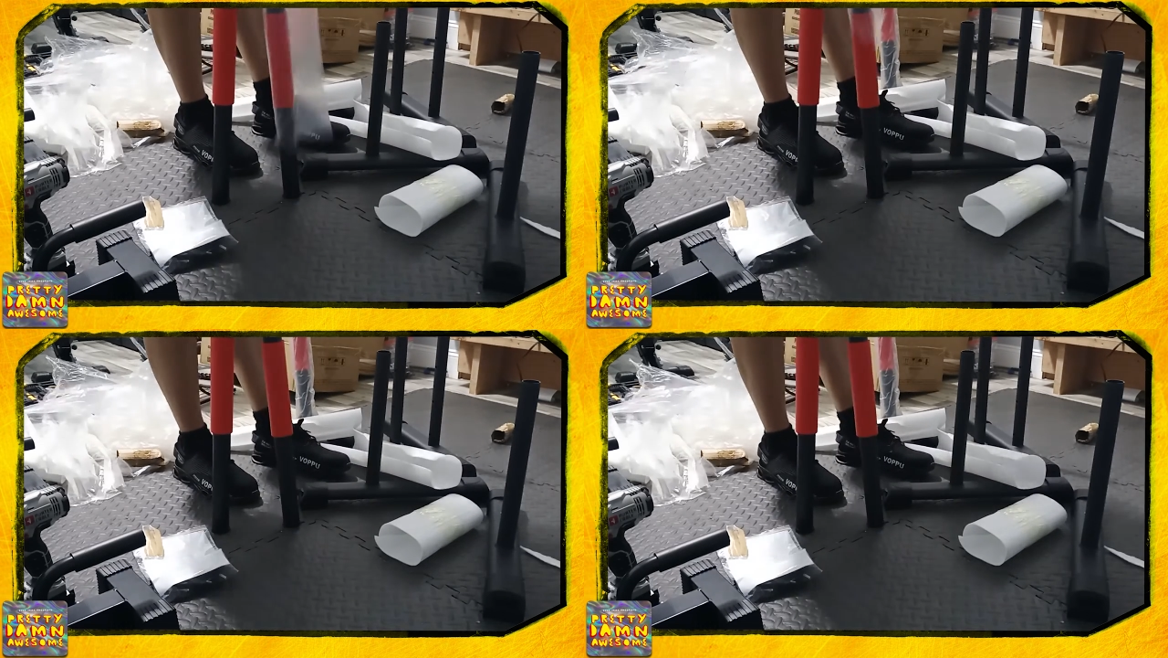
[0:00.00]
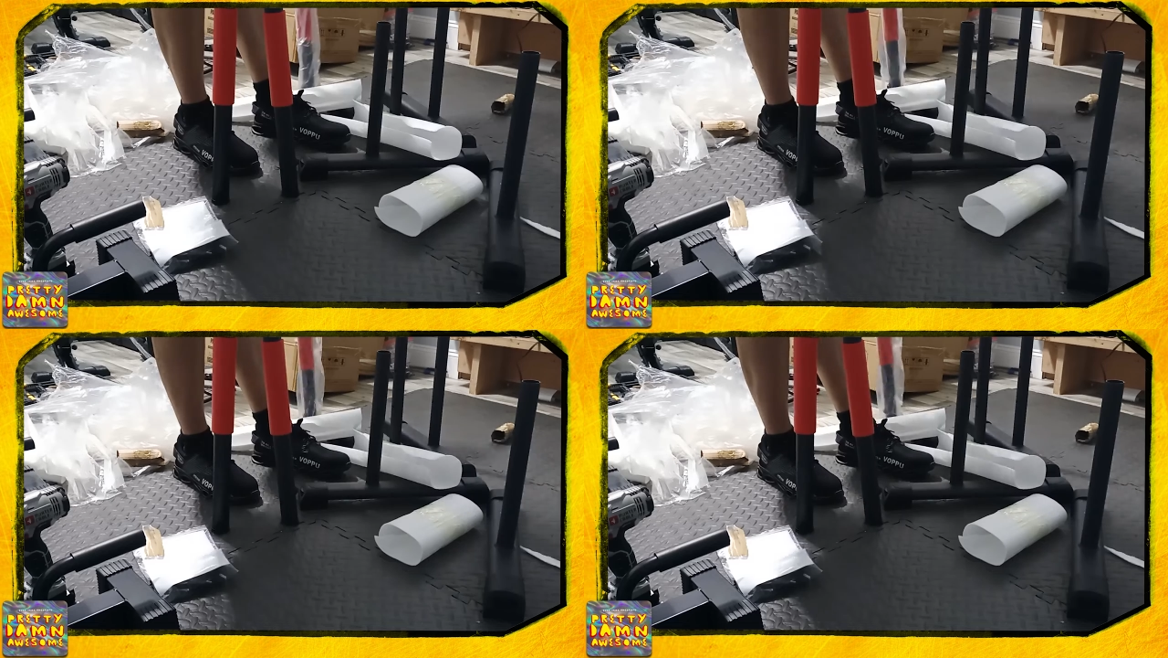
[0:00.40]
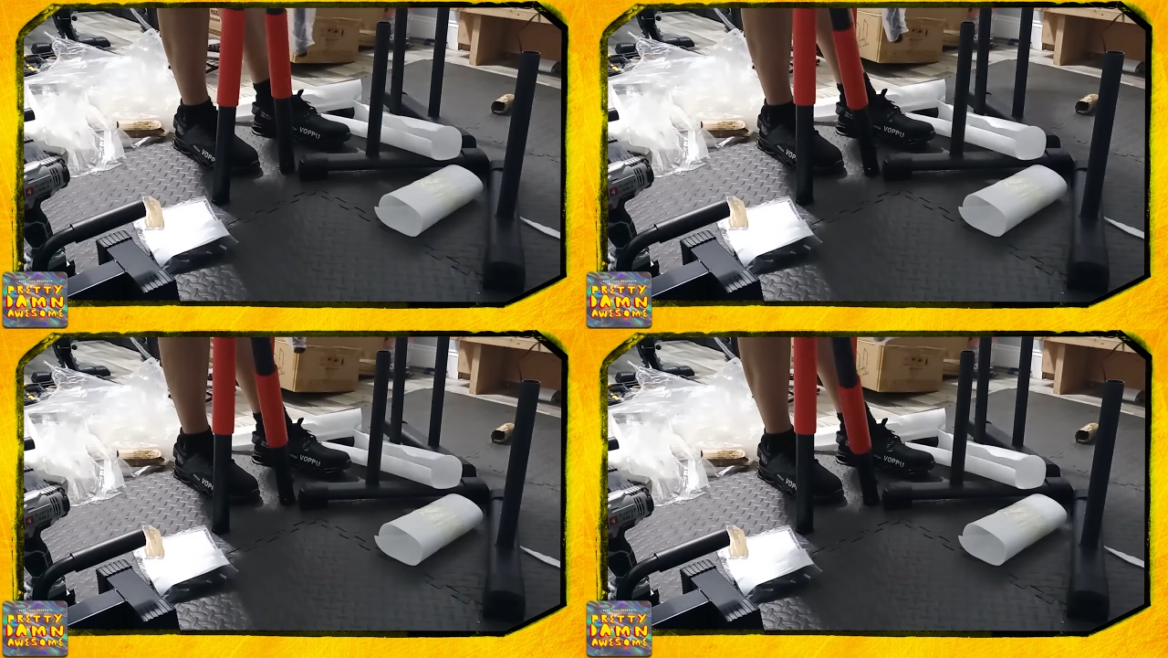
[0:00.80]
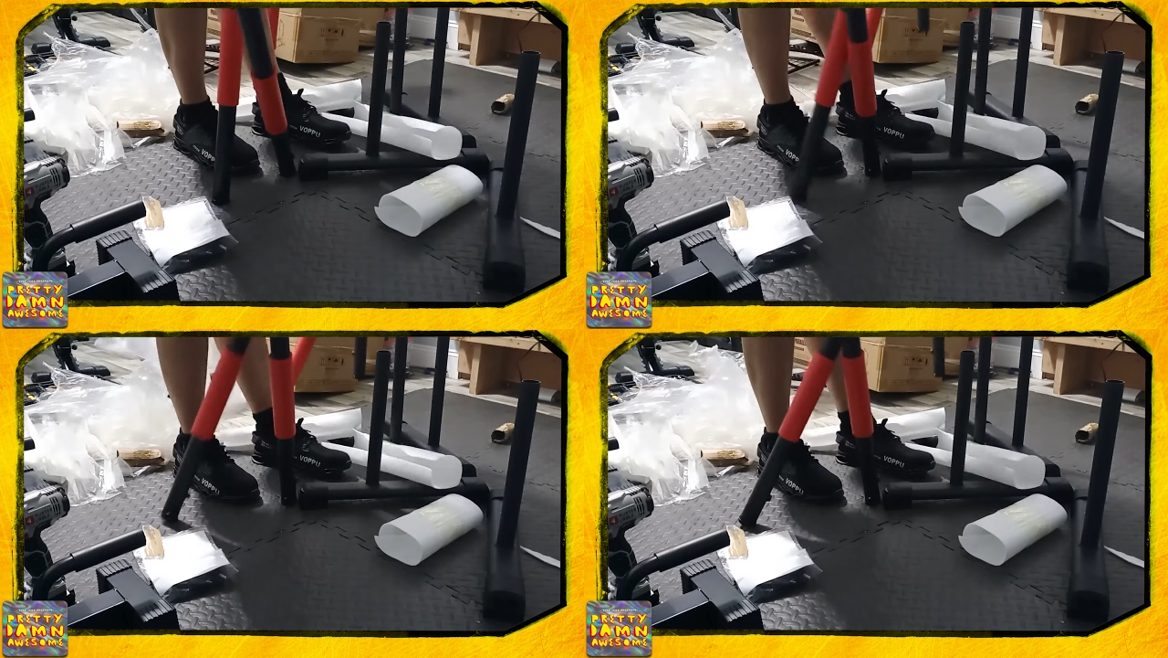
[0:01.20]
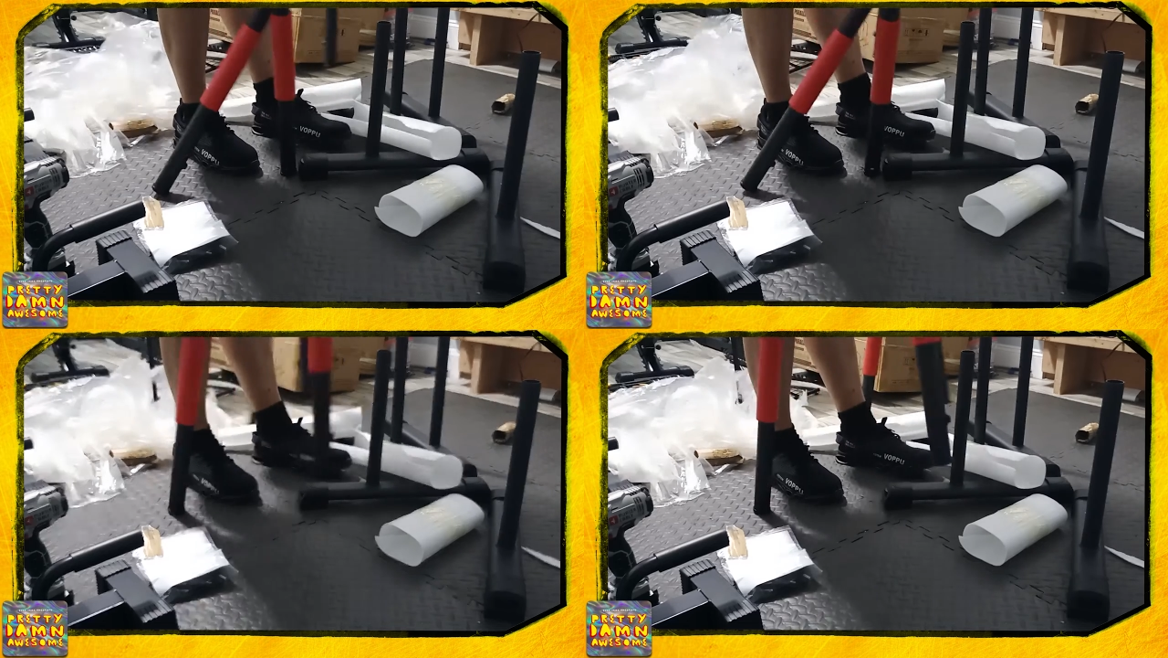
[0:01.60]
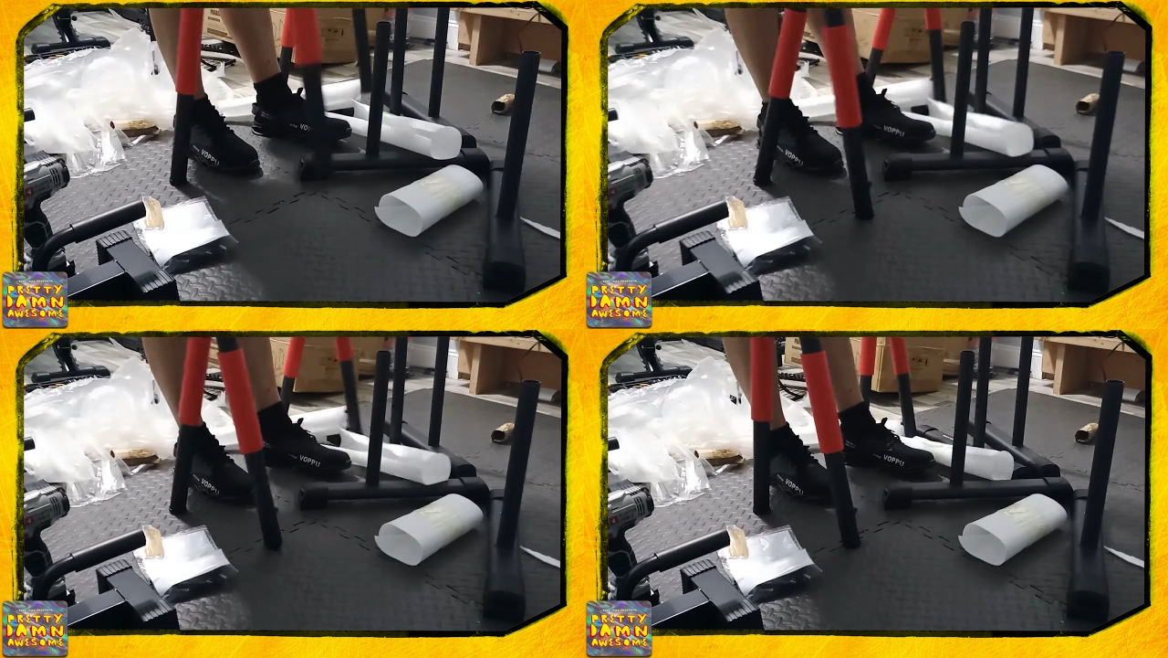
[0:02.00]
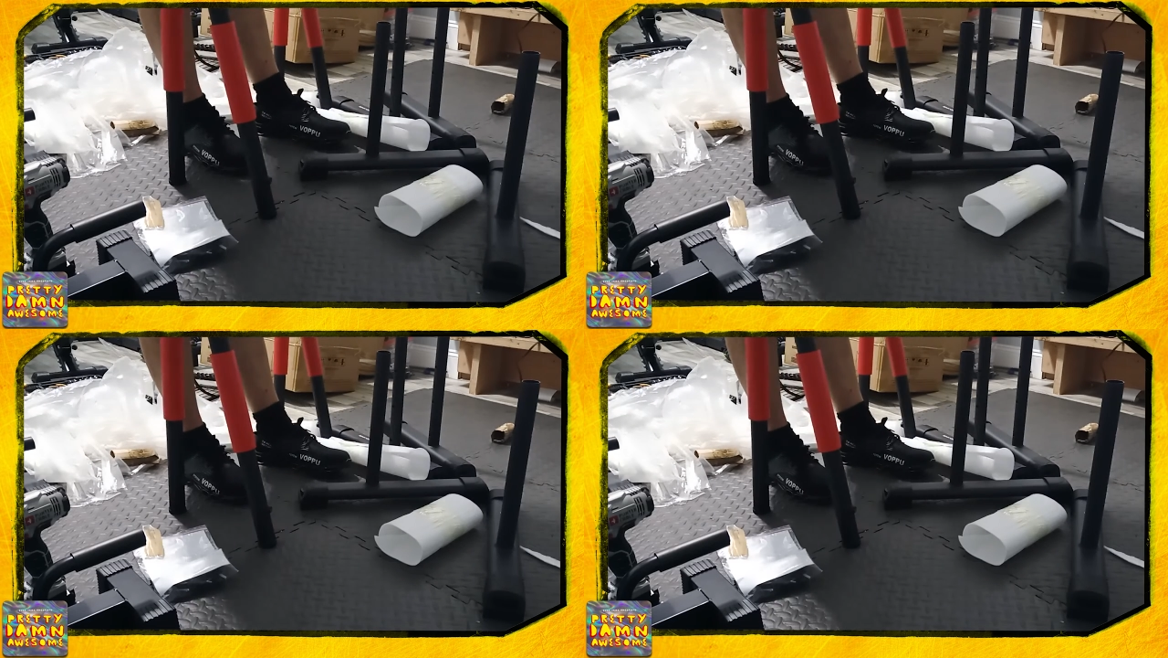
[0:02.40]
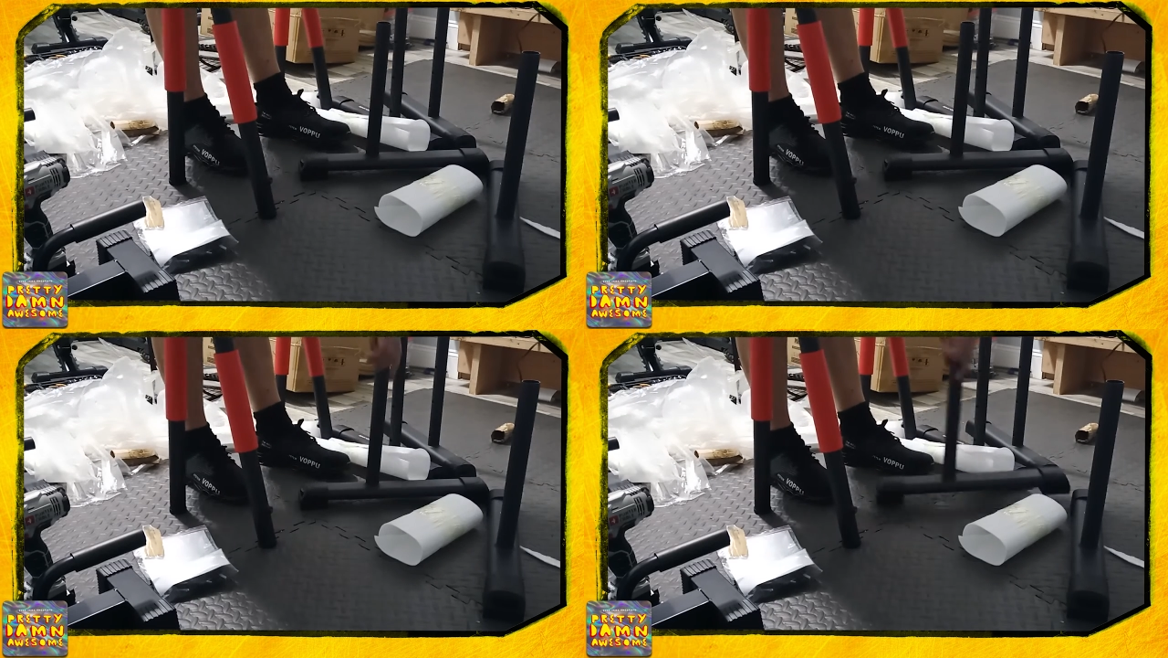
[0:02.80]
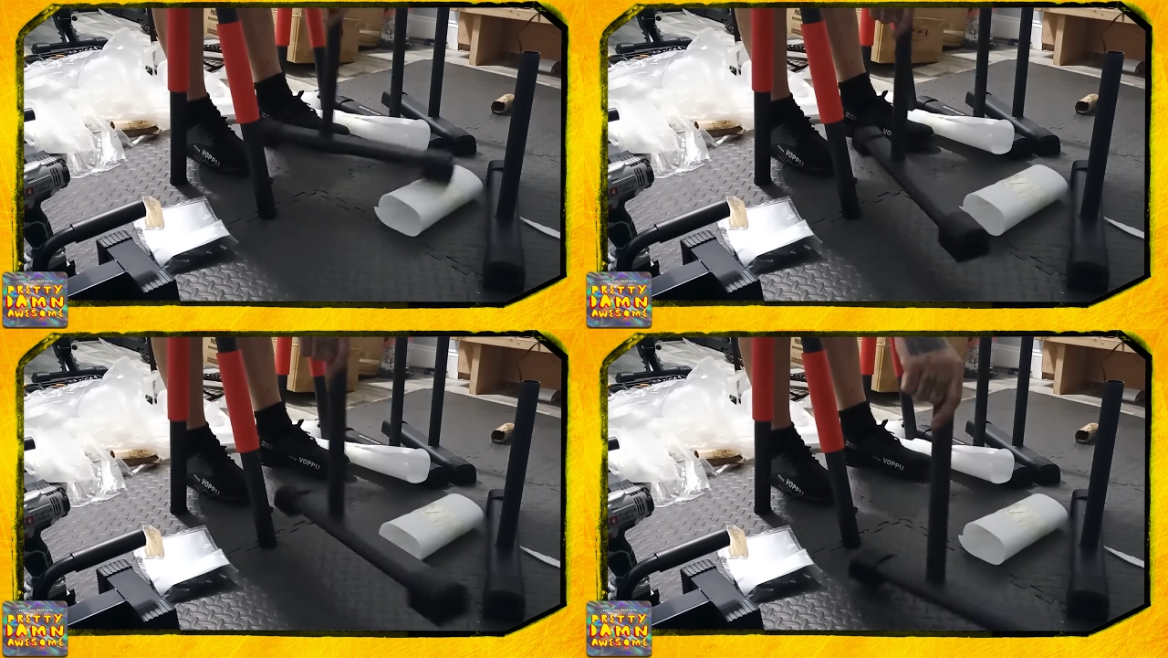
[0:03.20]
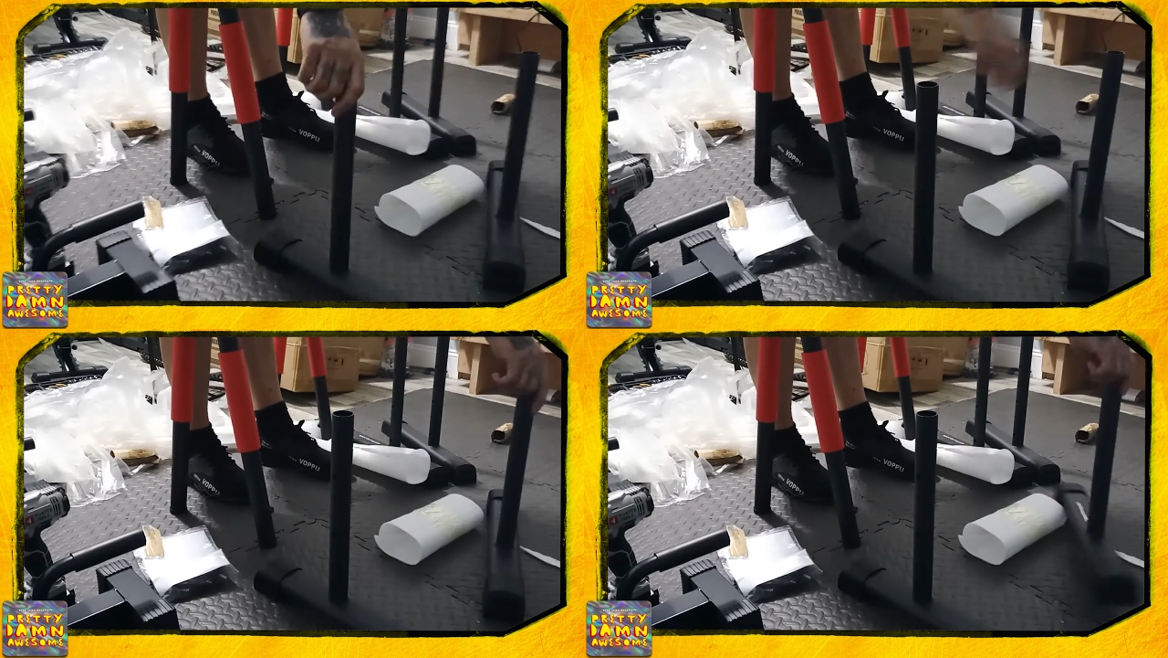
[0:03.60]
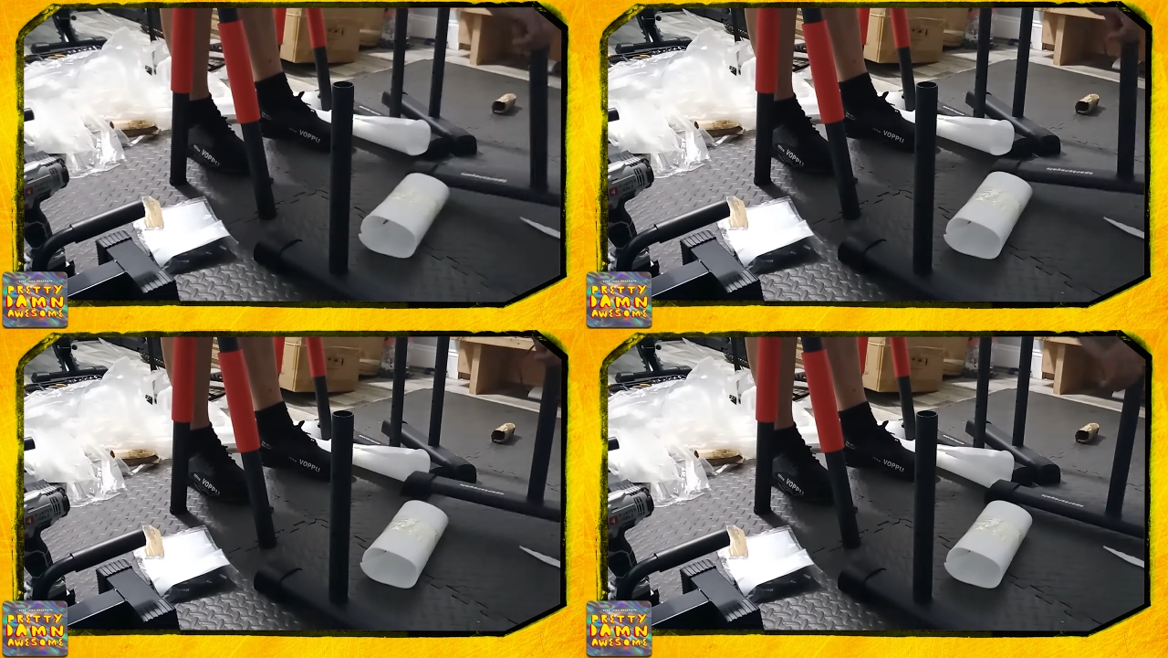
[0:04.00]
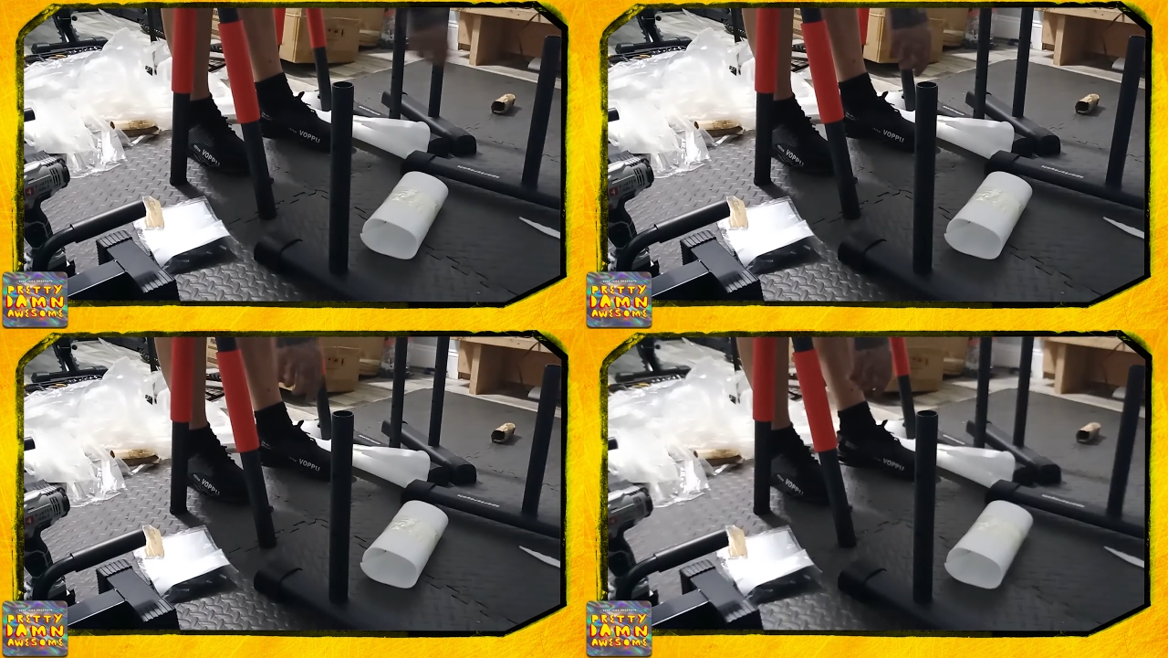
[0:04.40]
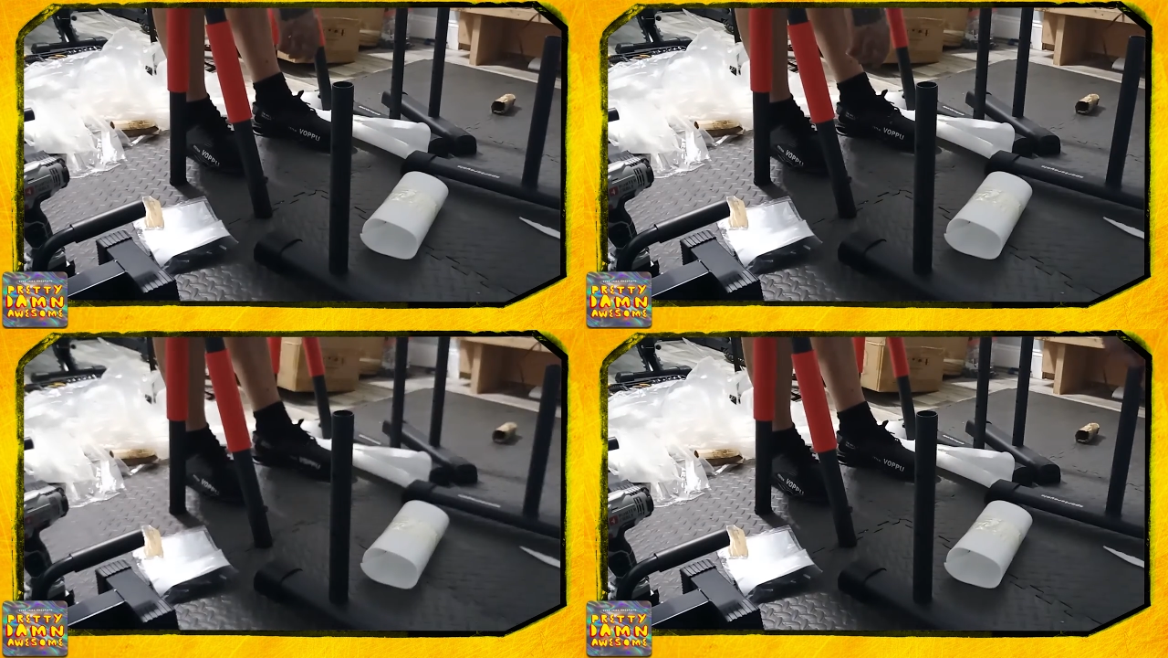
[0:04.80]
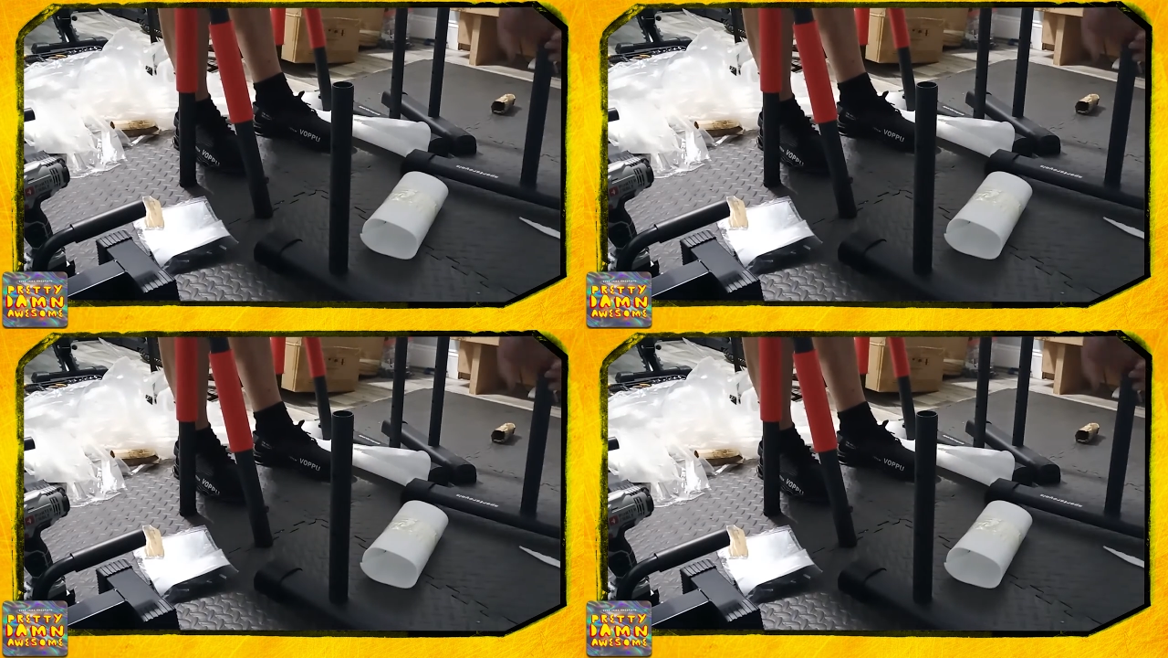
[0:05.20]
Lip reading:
(no speaker visible)